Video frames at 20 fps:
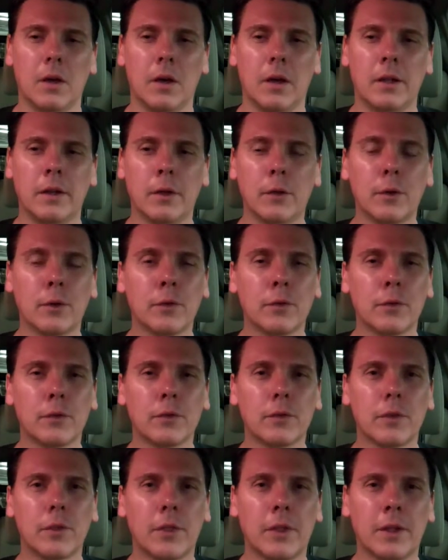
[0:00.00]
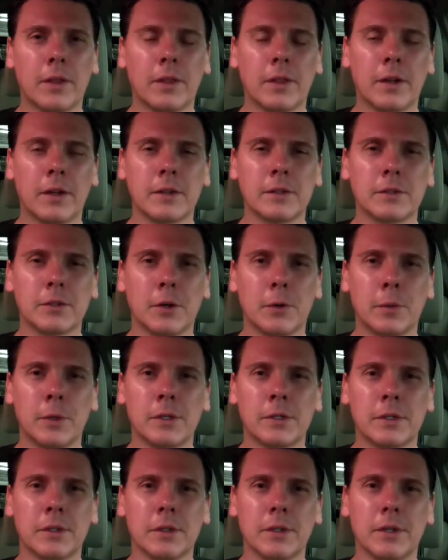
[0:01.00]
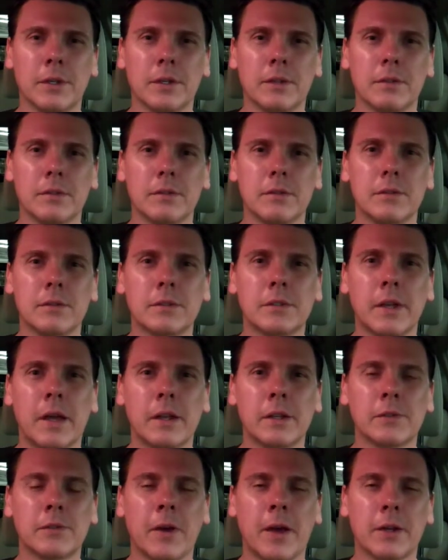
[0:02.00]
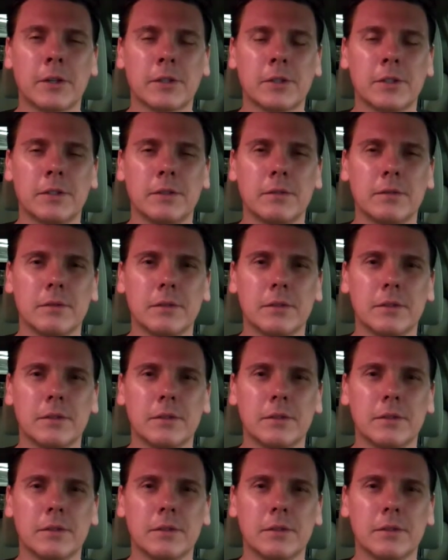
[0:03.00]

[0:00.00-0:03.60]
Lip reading: Another thing that I saw recently, satisfaction